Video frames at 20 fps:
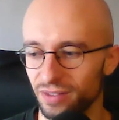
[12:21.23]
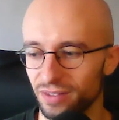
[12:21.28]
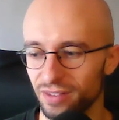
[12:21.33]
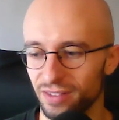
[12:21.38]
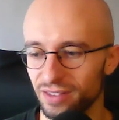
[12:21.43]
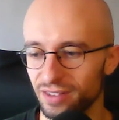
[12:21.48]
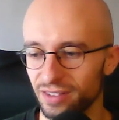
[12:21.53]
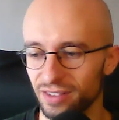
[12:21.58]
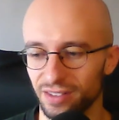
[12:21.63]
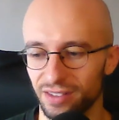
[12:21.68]

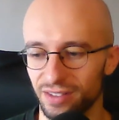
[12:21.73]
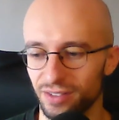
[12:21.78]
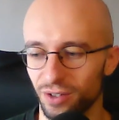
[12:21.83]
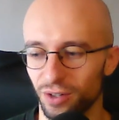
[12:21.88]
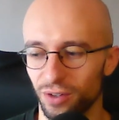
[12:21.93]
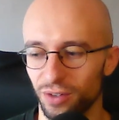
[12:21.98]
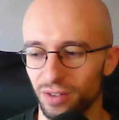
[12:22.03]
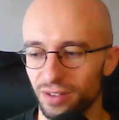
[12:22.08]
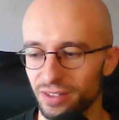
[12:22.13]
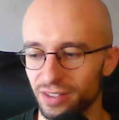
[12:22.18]
It's
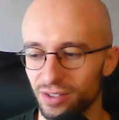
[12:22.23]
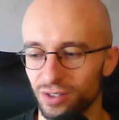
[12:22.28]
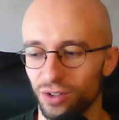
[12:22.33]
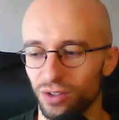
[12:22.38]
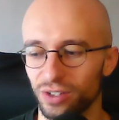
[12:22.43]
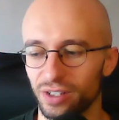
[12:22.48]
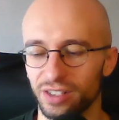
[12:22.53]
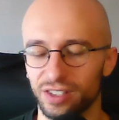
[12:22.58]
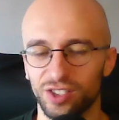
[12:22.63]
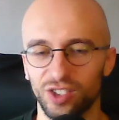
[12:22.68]
not. It's
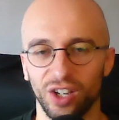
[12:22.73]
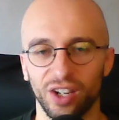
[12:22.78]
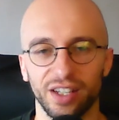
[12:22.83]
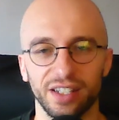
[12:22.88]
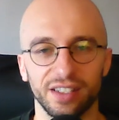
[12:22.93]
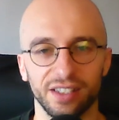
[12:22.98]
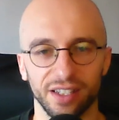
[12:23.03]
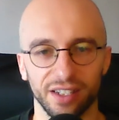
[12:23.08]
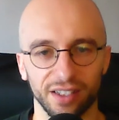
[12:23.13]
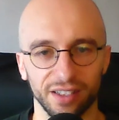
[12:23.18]
not
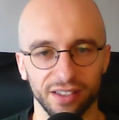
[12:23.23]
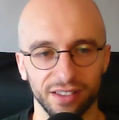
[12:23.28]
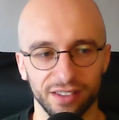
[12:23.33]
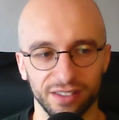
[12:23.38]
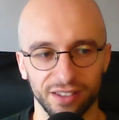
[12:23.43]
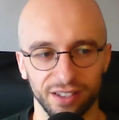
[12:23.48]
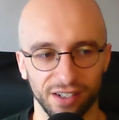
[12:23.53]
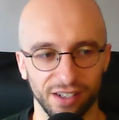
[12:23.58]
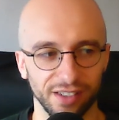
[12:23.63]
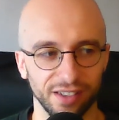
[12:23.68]
exciting
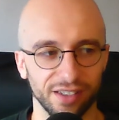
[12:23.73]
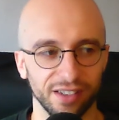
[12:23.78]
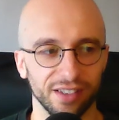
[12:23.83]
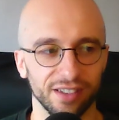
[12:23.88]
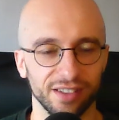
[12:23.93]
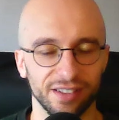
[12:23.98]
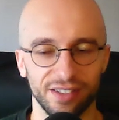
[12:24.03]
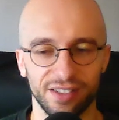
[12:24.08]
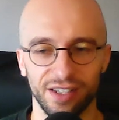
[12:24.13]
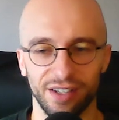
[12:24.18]
to like
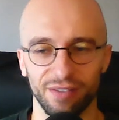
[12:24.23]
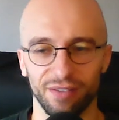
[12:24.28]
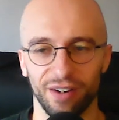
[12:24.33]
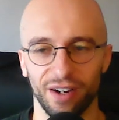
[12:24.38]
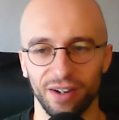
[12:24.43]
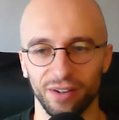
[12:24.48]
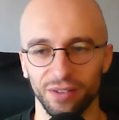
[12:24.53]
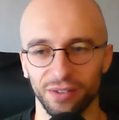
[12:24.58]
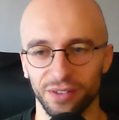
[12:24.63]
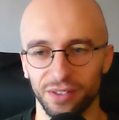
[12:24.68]
sit
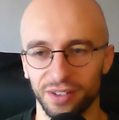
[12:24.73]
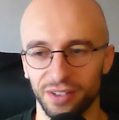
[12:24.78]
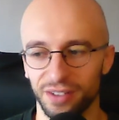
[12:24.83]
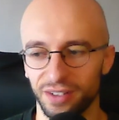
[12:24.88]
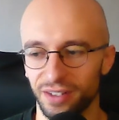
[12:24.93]
around